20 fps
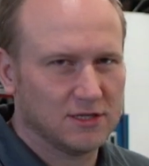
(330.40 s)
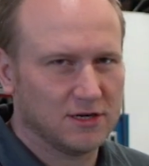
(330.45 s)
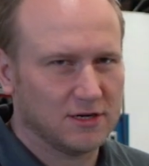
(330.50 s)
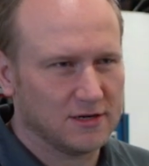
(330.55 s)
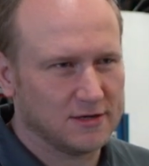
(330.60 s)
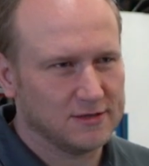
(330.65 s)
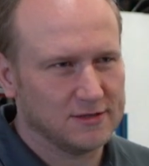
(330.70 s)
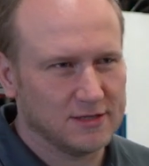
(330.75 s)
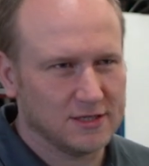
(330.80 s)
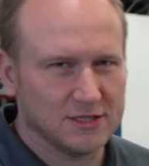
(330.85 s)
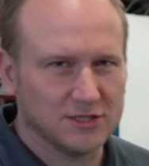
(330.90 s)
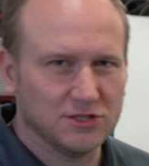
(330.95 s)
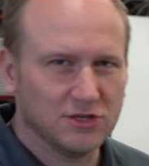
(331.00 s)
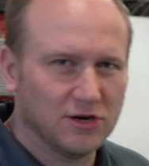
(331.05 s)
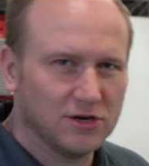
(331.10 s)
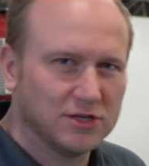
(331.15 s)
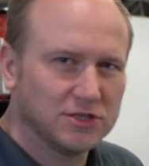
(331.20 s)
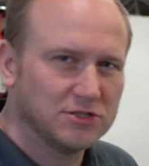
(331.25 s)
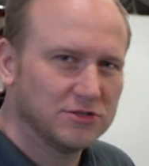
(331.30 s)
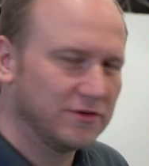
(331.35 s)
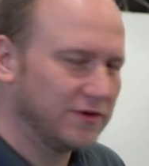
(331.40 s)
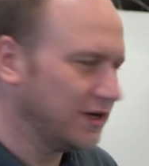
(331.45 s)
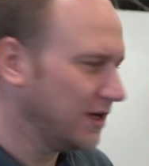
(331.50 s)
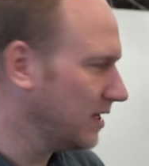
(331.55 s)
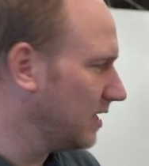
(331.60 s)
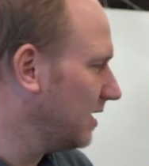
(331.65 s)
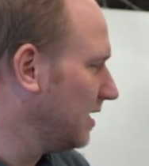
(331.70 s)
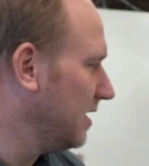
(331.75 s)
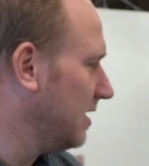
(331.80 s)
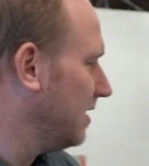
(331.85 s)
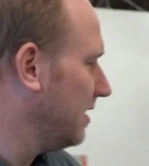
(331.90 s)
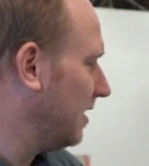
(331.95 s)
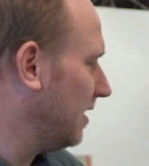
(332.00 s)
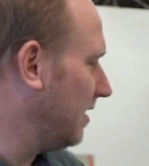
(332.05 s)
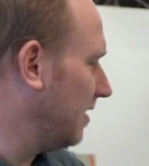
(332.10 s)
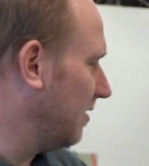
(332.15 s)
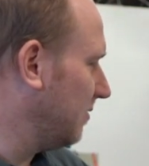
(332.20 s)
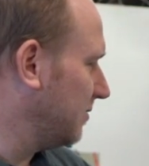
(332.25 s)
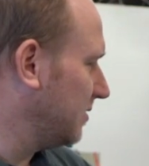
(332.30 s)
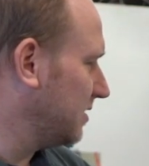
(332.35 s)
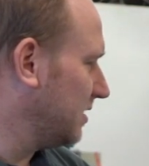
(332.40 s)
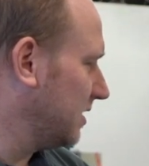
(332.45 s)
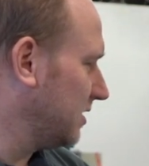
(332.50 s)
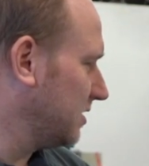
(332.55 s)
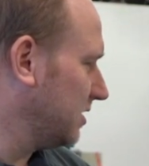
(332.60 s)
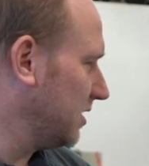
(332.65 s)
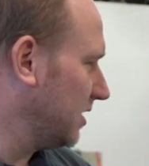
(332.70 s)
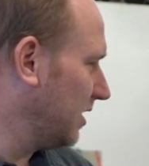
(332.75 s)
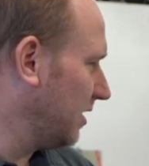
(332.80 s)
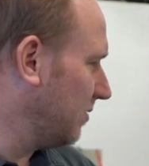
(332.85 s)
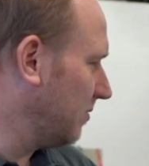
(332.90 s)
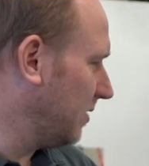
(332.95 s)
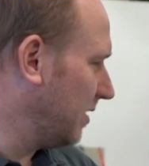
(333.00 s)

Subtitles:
the starting screen. Essentially